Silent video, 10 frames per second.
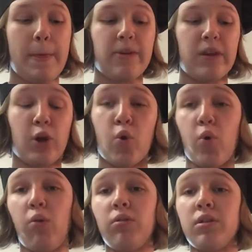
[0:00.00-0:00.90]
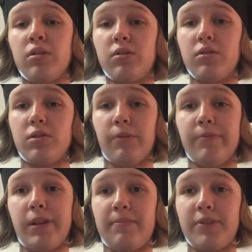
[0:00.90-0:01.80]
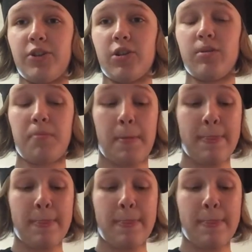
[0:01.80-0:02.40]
and then cooled to room temperature,